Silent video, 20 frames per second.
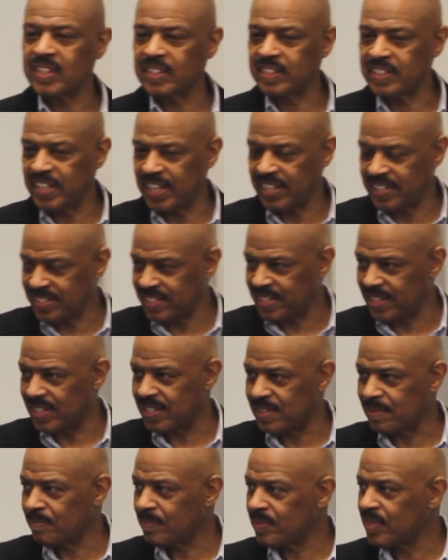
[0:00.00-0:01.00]
There you
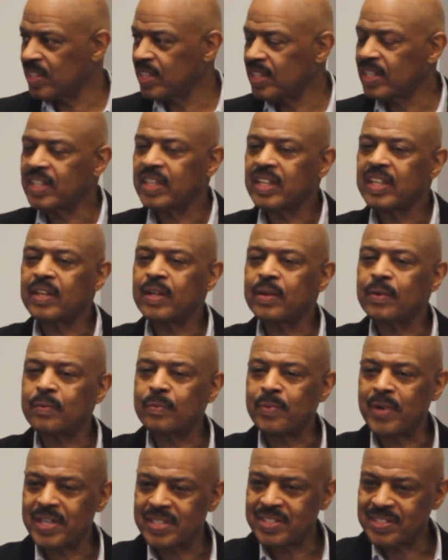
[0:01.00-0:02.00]
go.
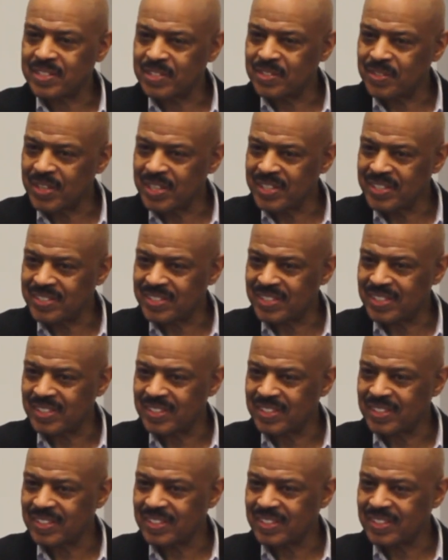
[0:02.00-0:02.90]
Registration.